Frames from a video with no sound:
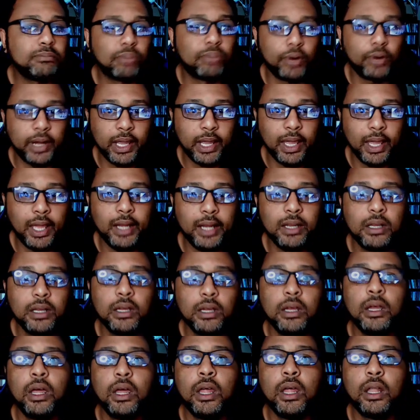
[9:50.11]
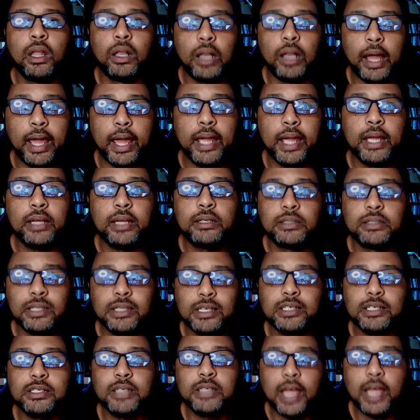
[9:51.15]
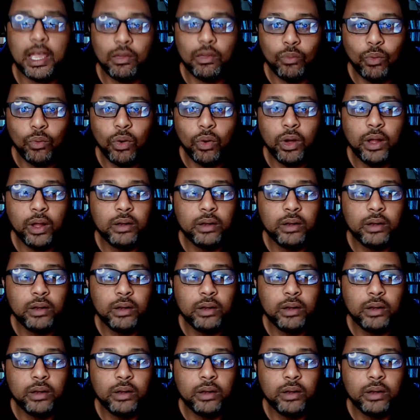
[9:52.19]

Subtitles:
brand, like since day one.